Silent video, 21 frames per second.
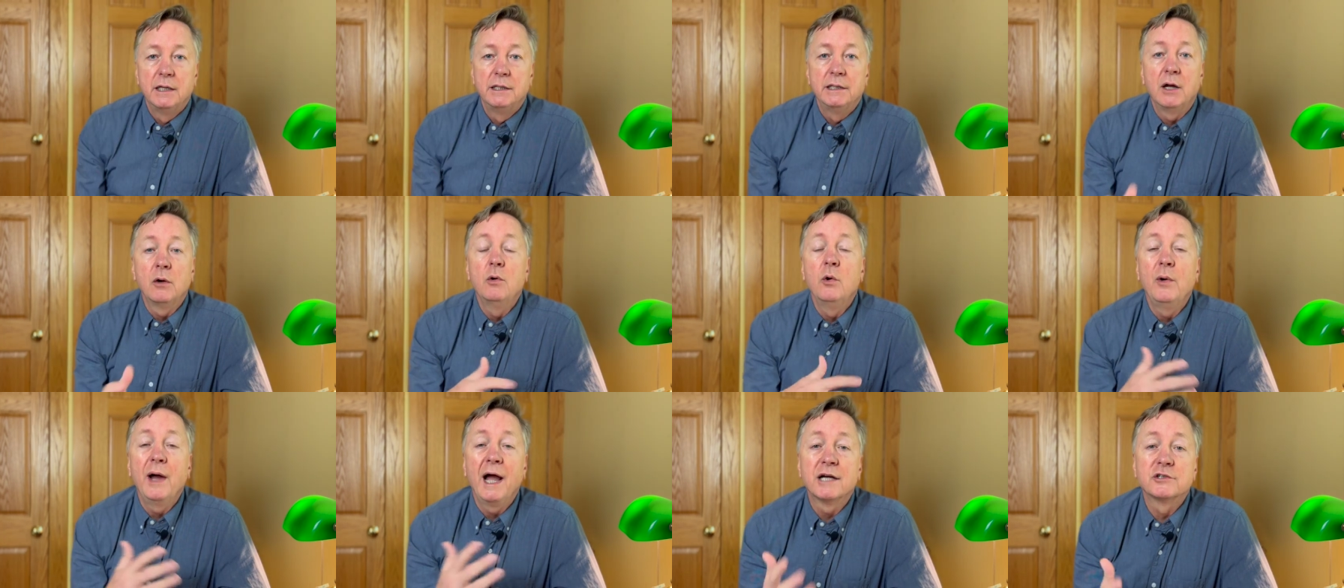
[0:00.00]
Now,
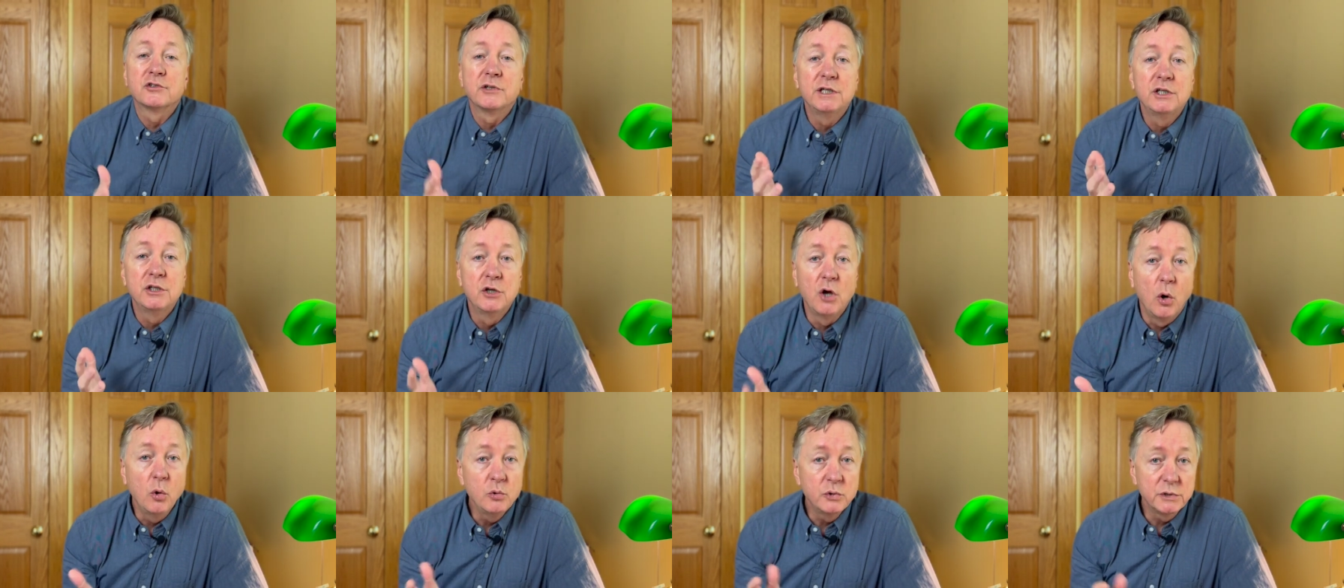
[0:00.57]
who actually
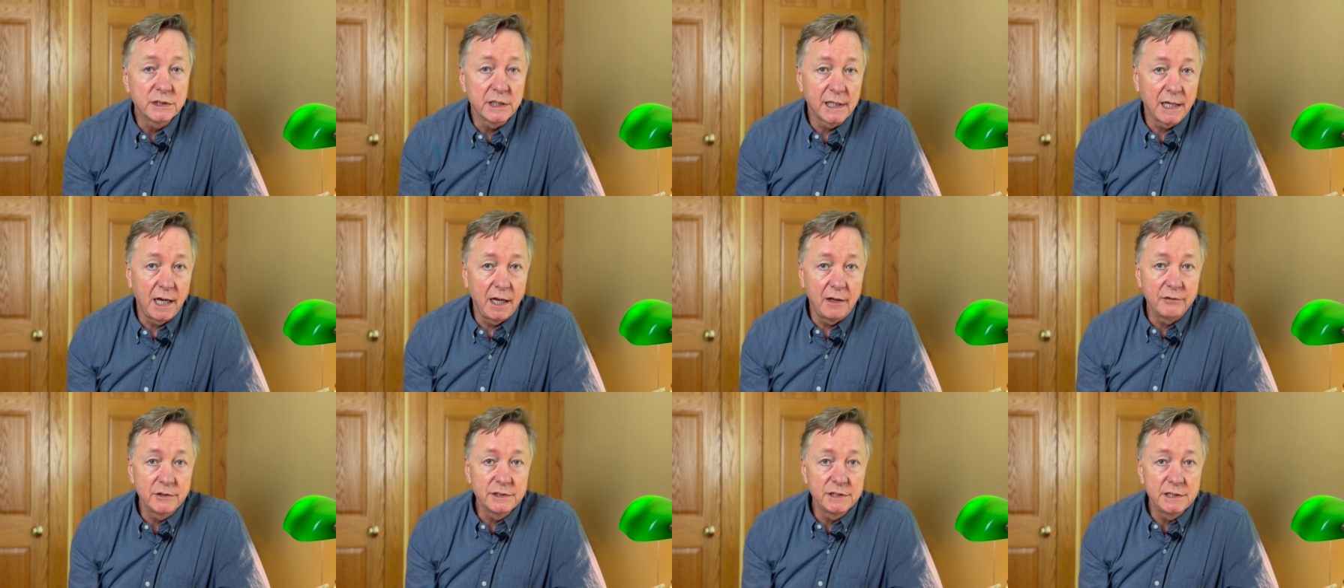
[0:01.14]
goes to
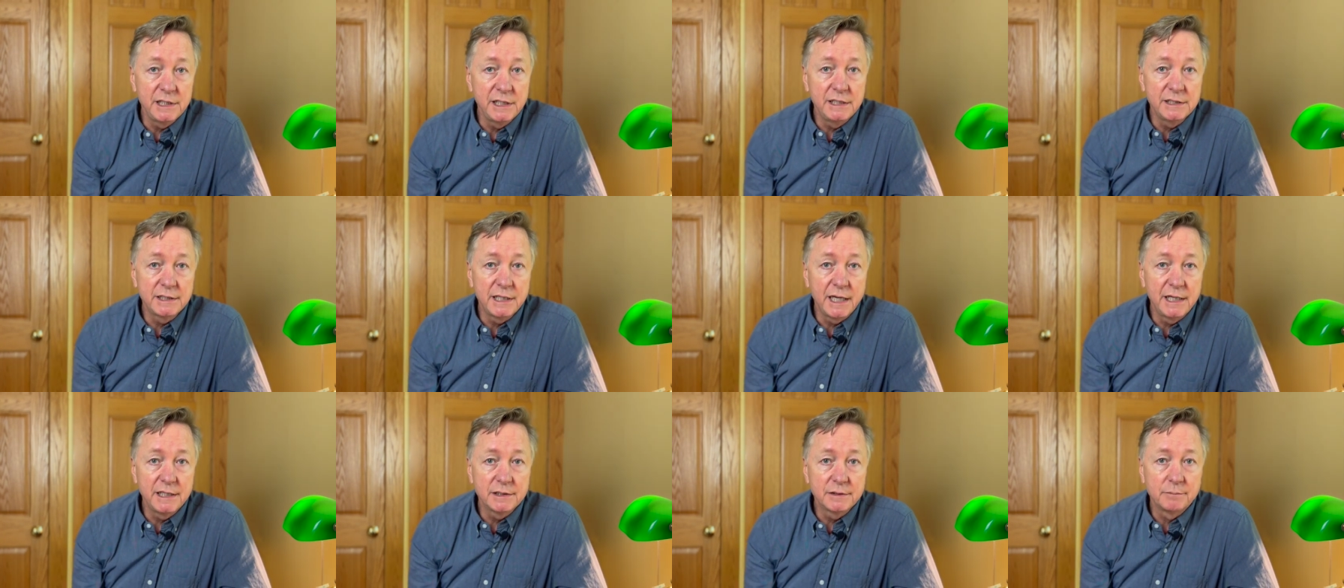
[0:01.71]
college these
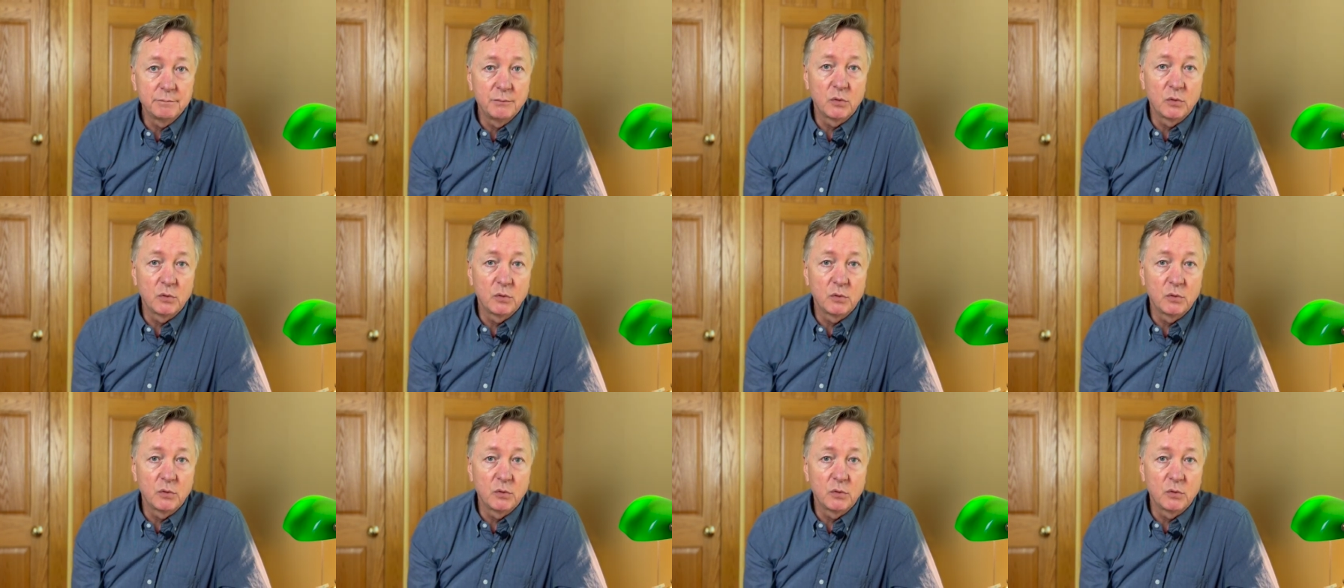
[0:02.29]
days?